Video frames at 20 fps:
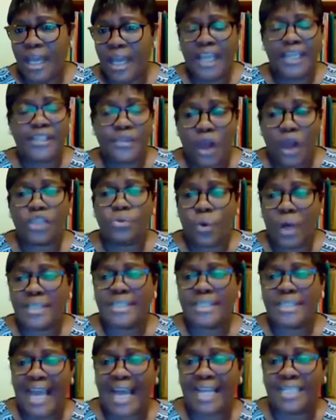He thought
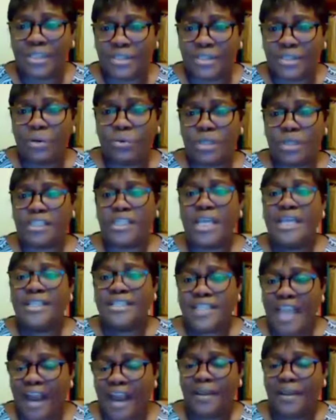what he had done was
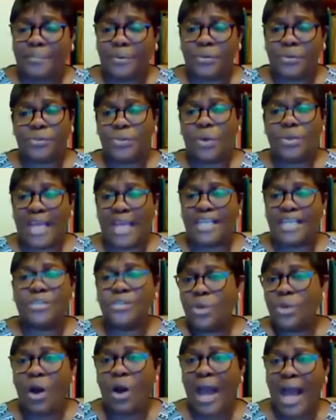terrible, so there's
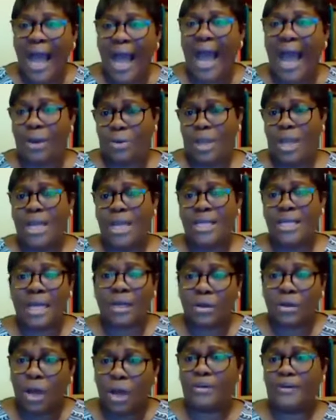no how
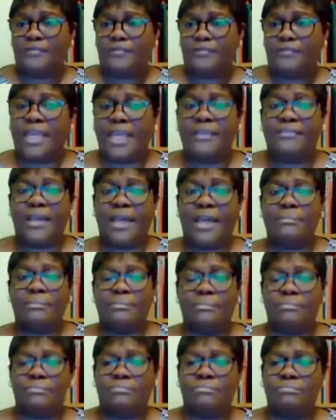that God will forgive him.
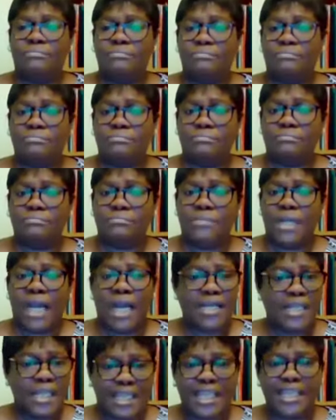
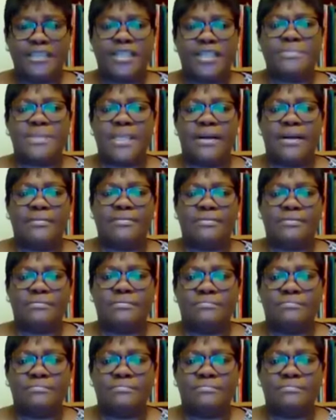And he killed himself.